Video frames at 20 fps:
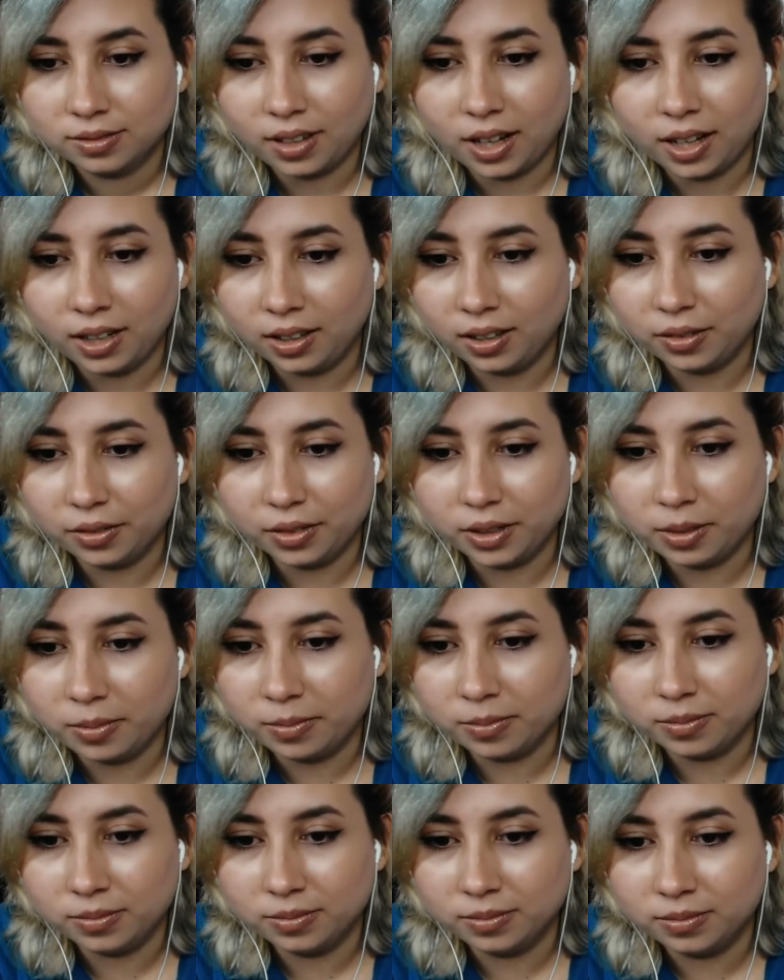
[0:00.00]
I love
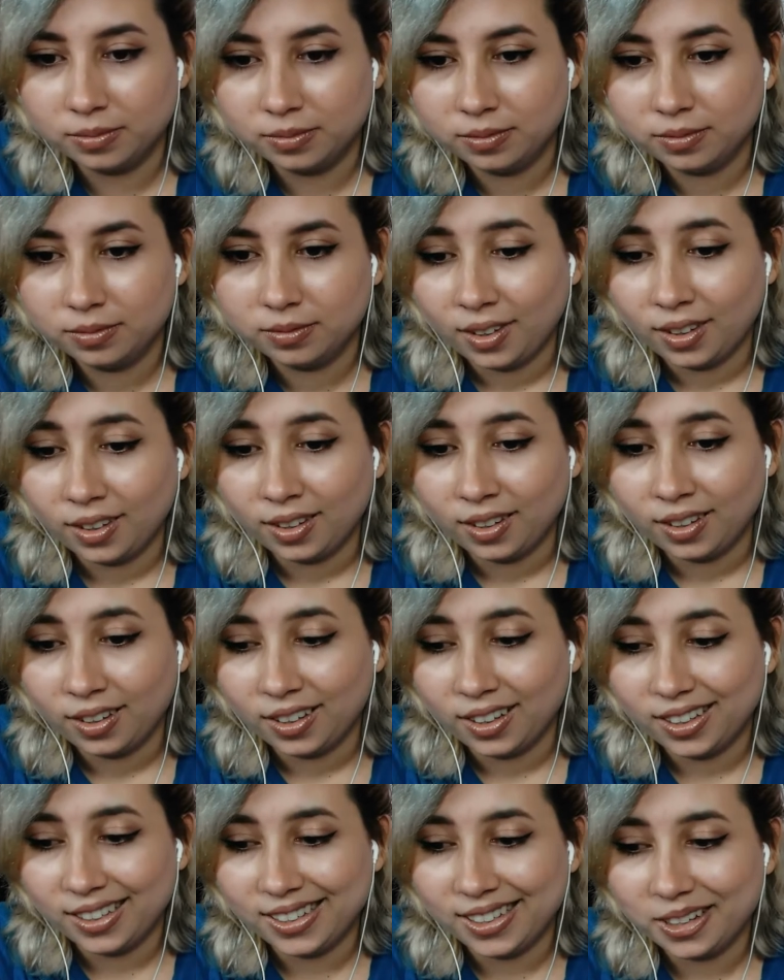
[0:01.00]
him.
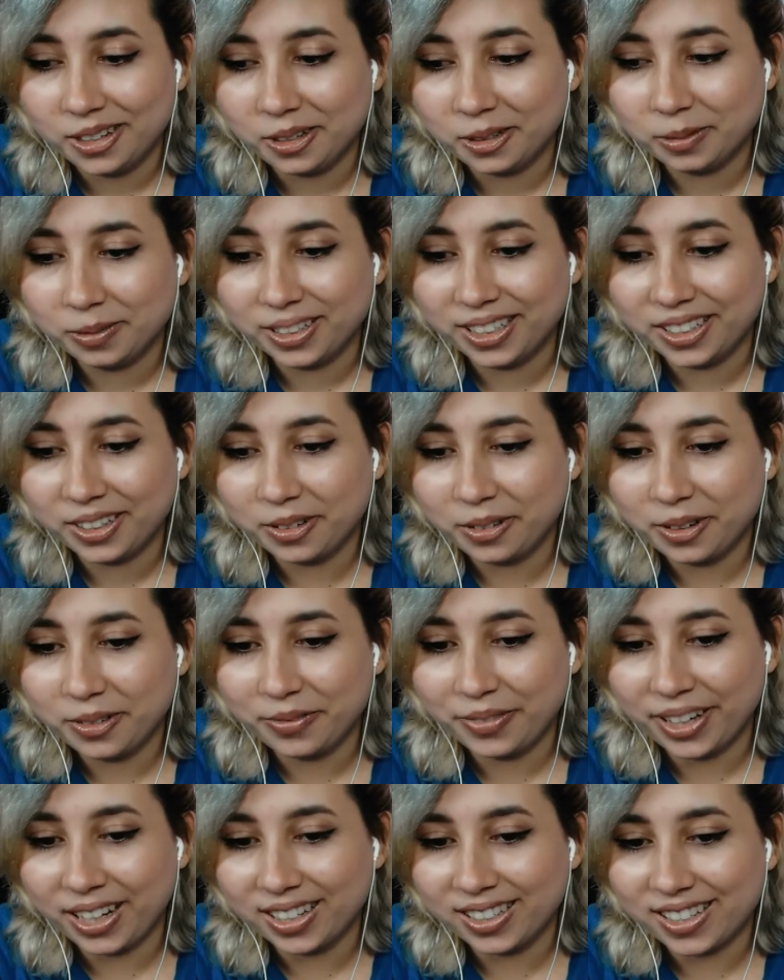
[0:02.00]
Do you wanna go
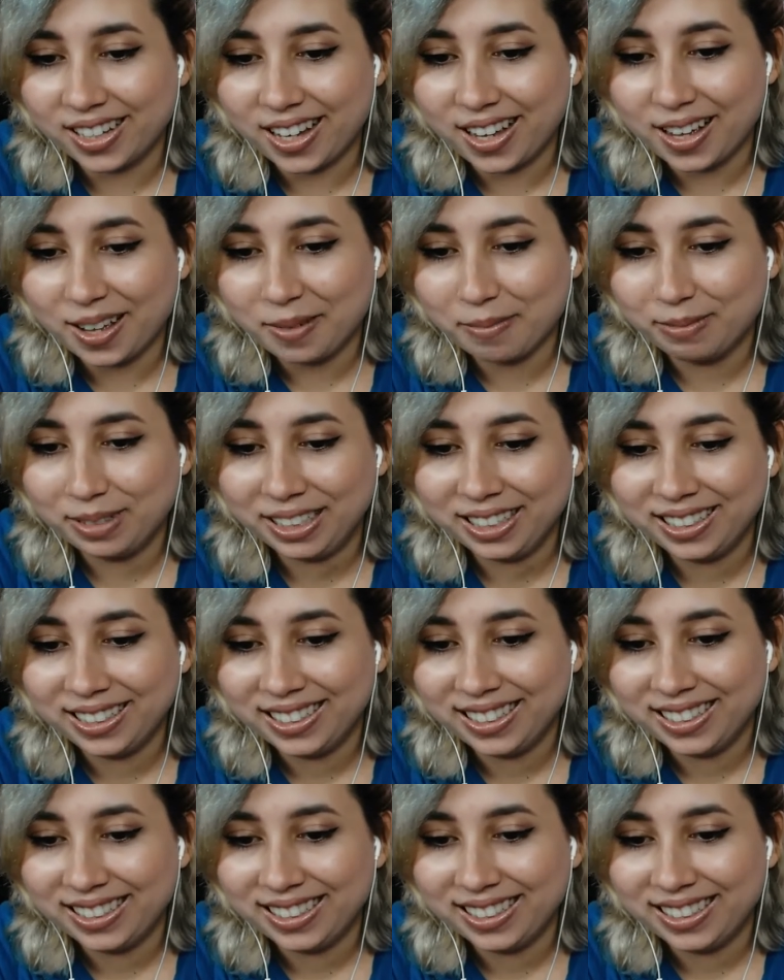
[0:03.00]
in Van Damme?